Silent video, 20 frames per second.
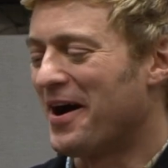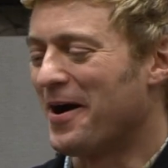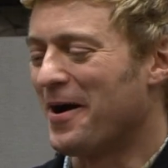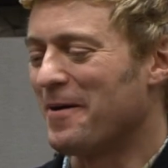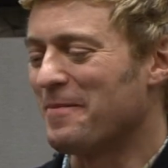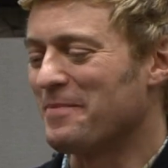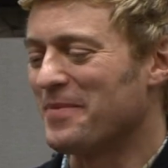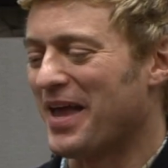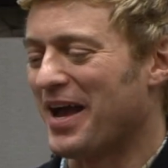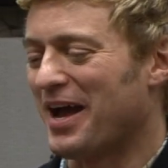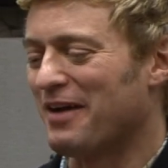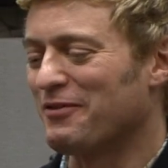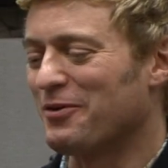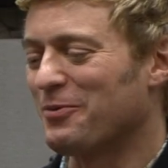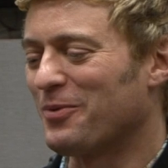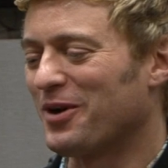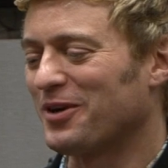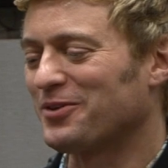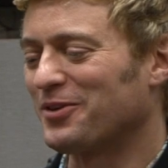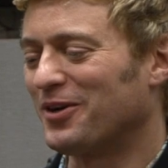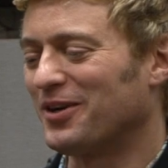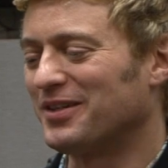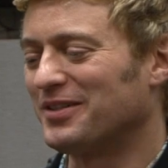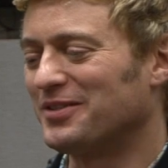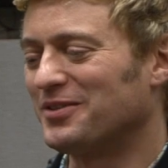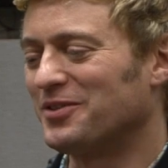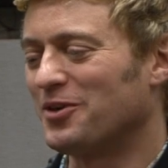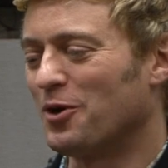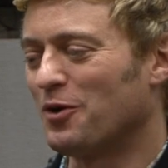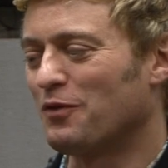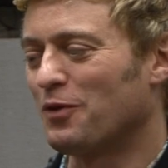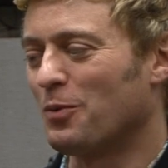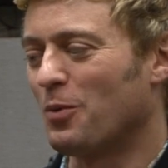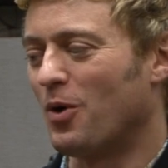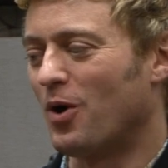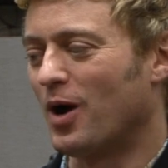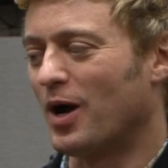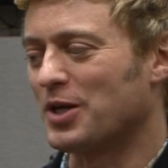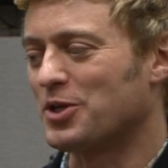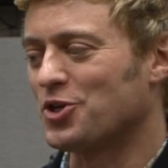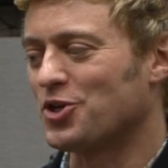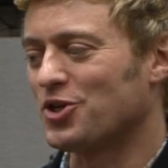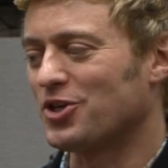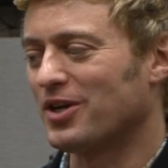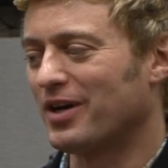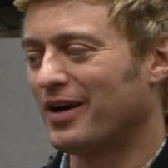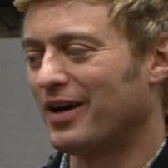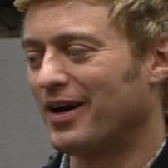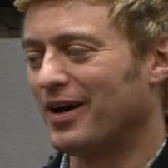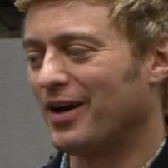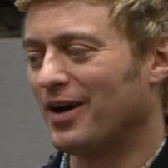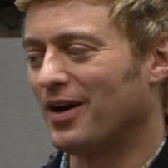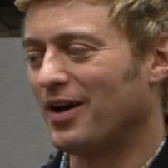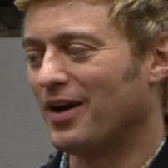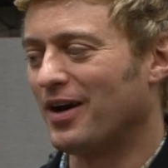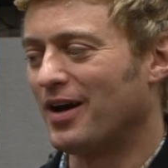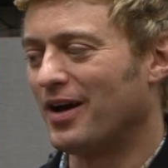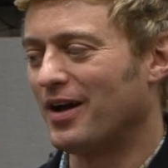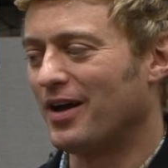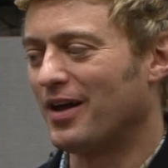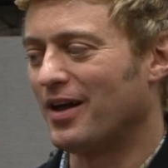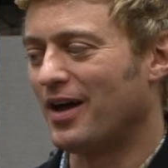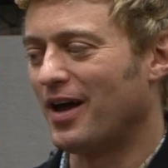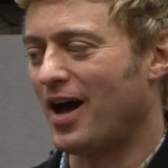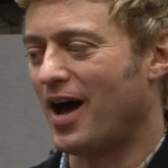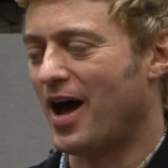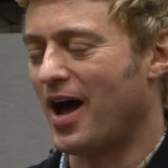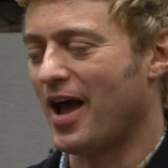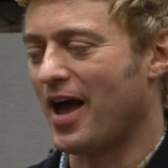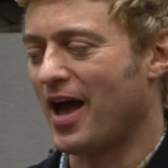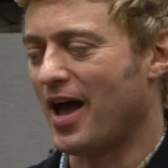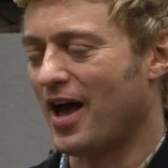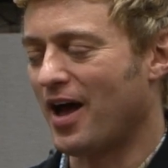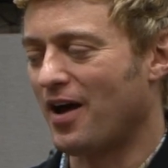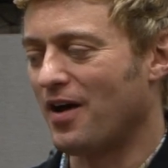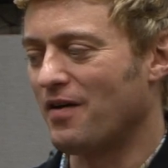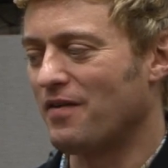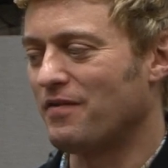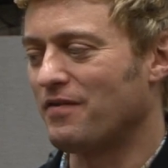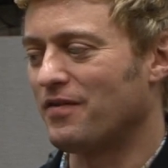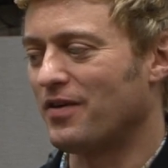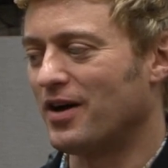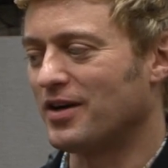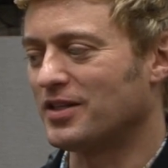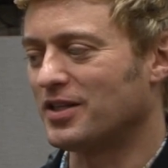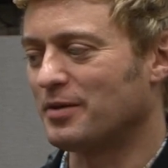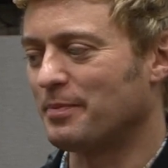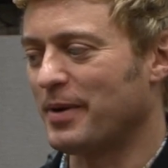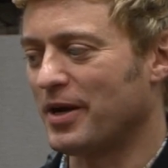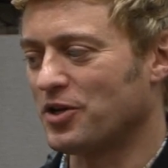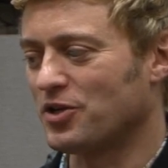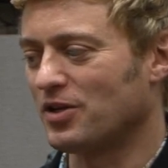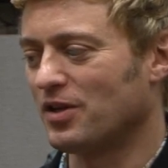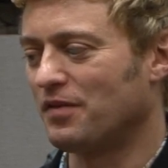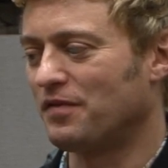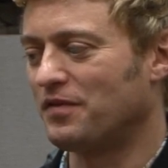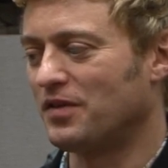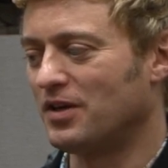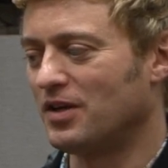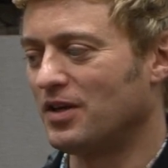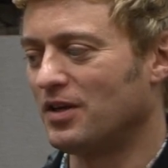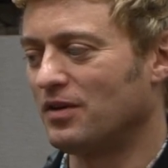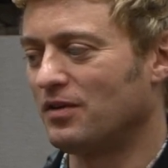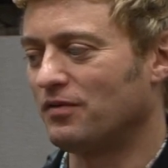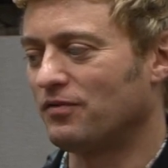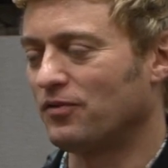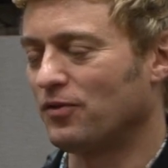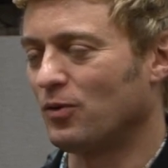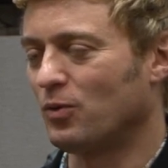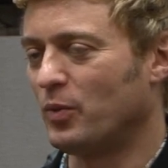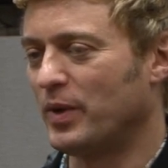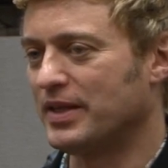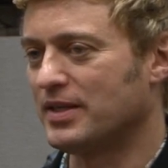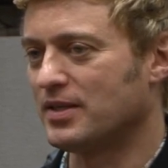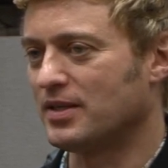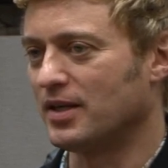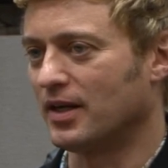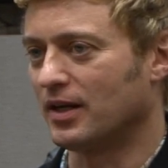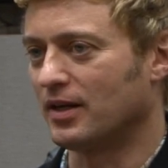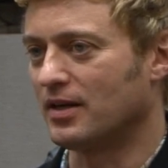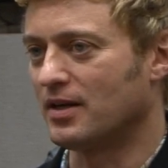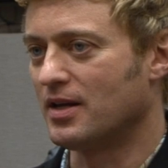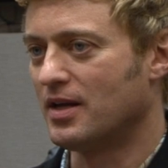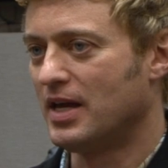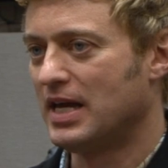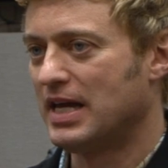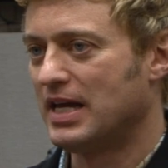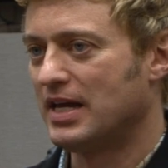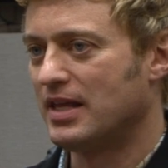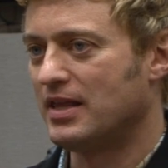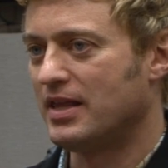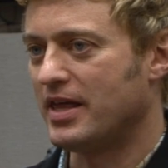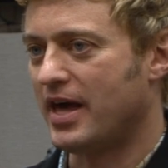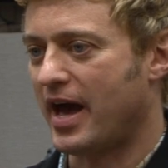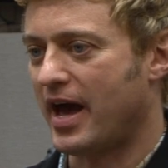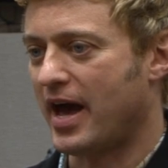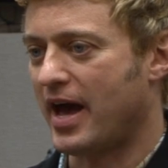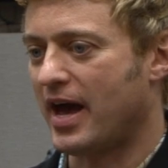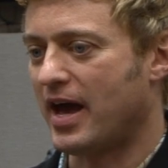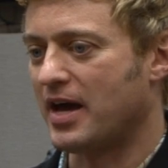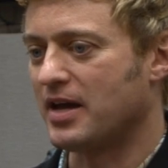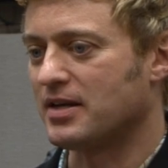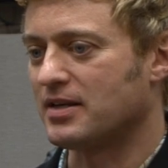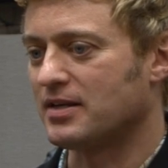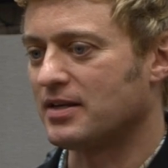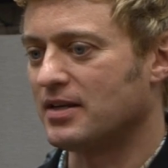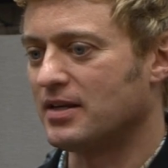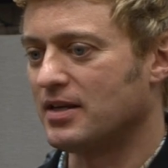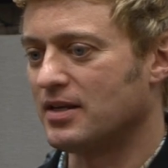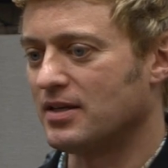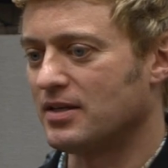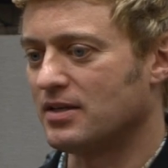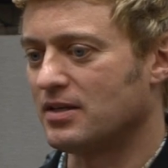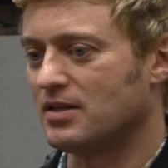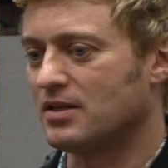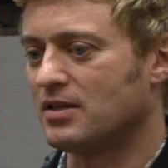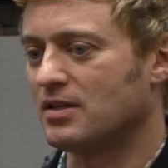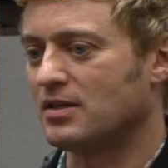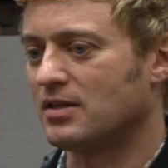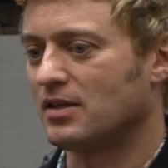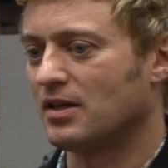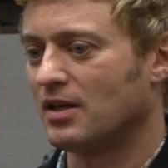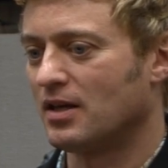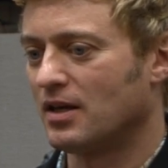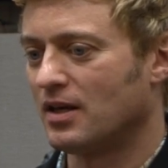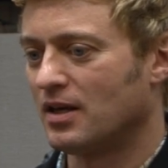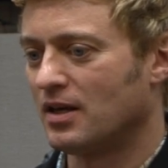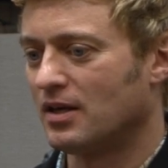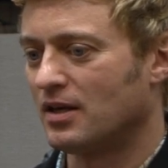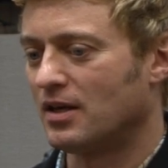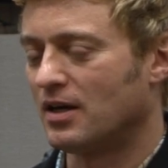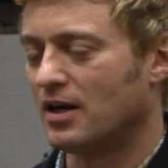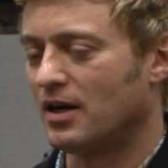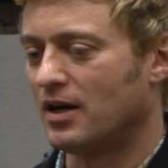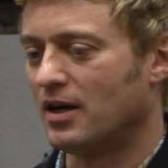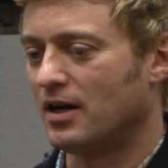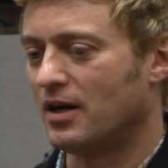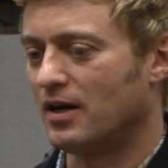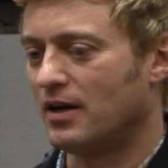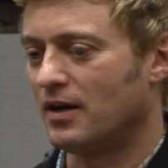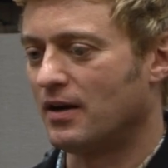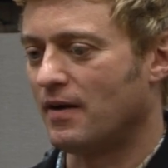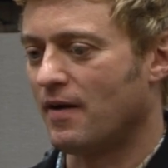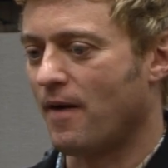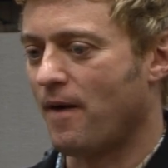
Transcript: um, having worked on Overwatch. Uh, I have a special affinity for Winston that is uh,